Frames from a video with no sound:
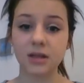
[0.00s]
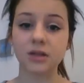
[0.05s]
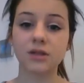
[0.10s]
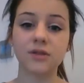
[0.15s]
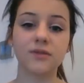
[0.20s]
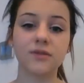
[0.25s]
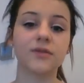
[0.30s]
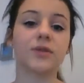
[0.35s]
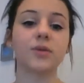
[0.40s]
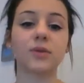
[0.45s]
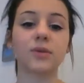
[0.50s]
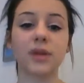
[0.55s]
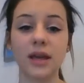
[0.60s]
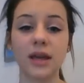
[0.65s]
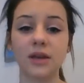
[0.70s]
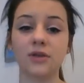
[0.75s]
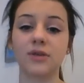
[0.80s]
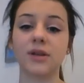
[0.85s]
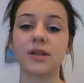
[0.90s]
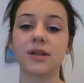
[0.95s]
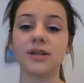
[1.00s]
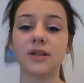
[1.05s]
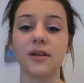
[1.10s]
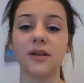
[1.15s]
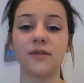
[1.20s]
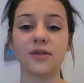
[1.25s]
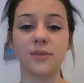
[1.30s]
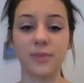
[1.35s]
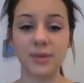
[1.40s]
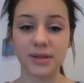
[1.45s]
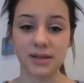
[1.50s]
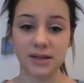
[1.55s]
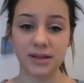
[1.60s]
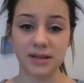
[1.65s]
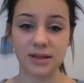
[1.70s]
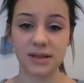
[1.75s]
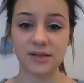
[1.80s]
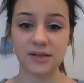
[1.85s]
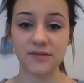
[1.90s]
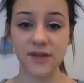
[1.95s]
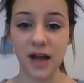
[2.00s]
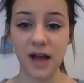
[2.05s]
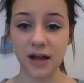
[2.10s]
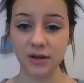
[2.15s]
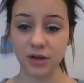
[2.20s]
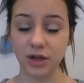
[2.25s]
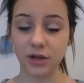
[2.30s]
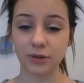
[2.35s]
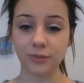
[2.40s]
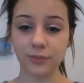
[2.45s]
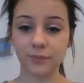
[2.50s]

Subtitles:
to fuel the increase of the business's value.